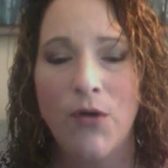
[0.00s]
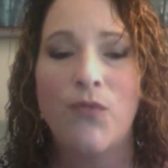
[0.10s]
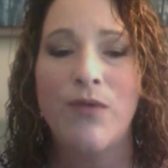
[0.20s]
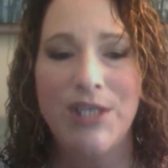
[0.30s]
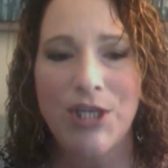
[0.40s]

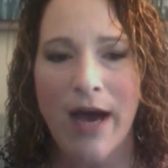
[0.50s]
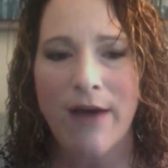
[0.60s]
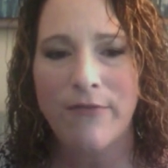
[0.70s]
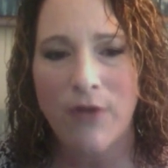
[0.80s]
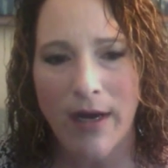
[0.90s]
Reach
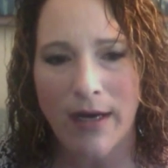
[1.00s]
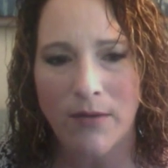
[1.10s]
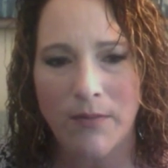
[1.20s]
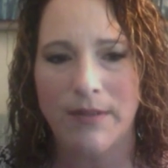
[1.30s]
out for help.